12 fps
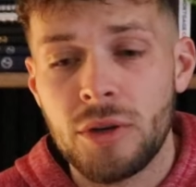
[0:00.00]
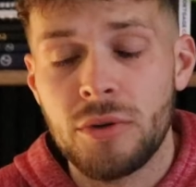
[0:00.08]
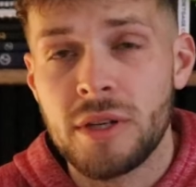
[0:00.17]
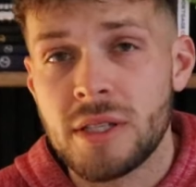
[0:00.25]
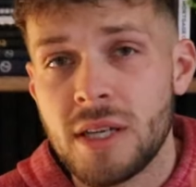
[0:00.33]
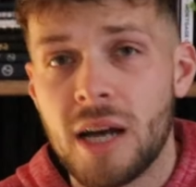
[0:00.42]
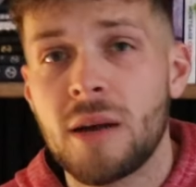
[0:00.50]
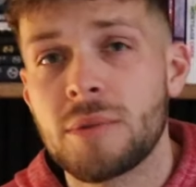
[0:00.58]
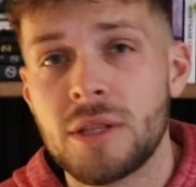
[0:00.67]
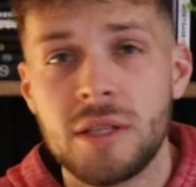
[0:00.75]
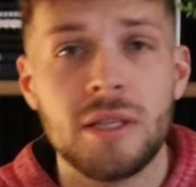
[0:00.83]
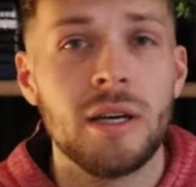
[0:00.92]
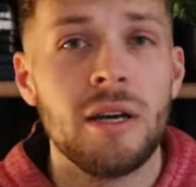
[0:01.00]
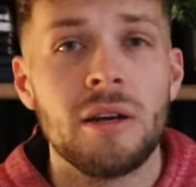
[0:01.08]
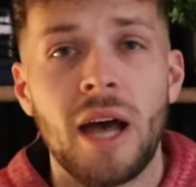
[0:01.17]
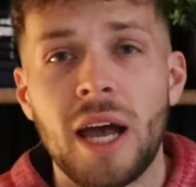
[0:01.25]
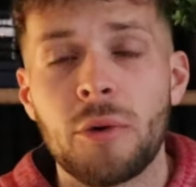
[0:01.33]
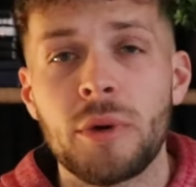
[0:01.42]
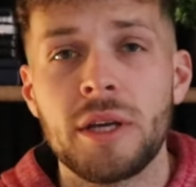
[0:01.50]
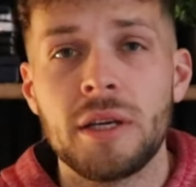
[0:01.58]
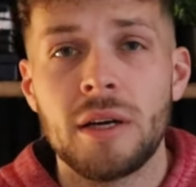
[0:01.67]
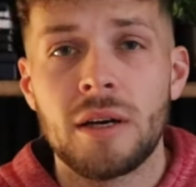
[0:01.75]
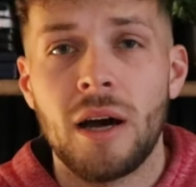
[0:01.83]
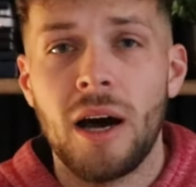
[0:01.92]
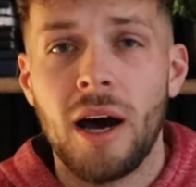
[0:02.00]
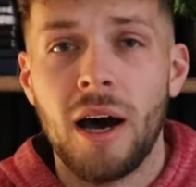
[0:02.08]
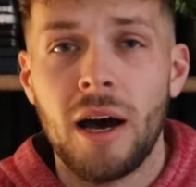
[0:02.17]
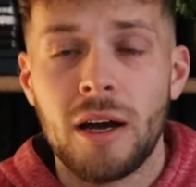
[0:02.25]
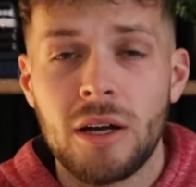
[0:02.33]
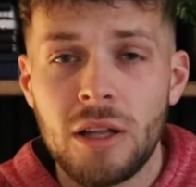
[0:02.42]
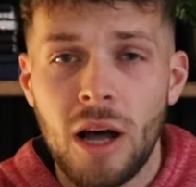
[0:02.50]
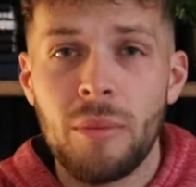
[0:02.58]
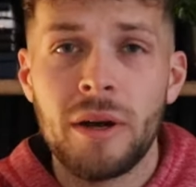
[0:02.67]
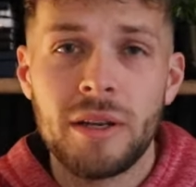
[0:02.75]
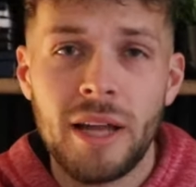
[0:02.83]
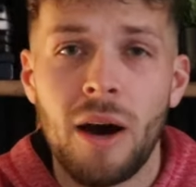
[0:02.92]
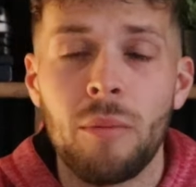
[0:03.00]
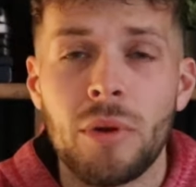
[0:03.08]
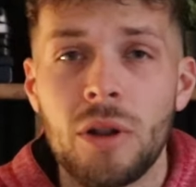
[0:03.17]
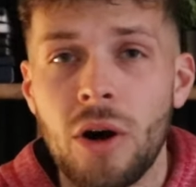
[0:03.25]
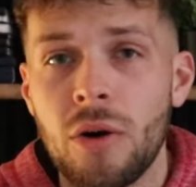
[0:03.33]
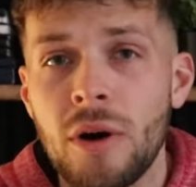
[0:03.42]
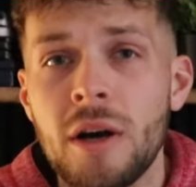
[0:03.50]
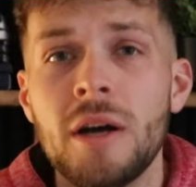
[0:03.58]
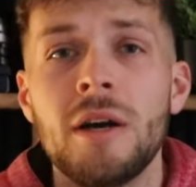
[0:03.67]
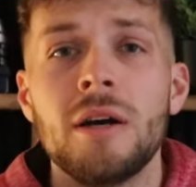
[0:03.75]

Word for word: you can sign up to the Equity uh, Club down below.